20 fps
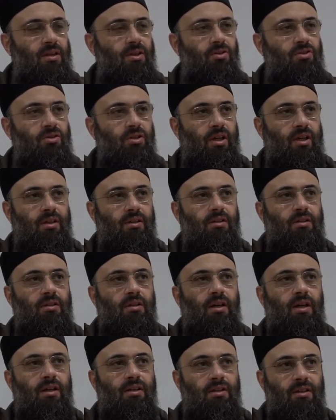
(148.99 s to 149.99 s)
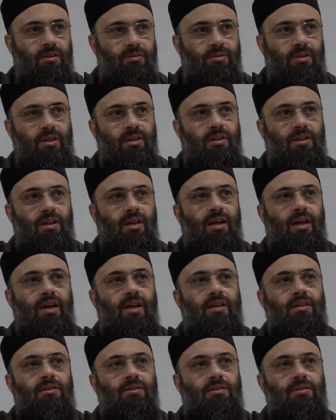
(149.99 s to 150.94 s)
shed a different light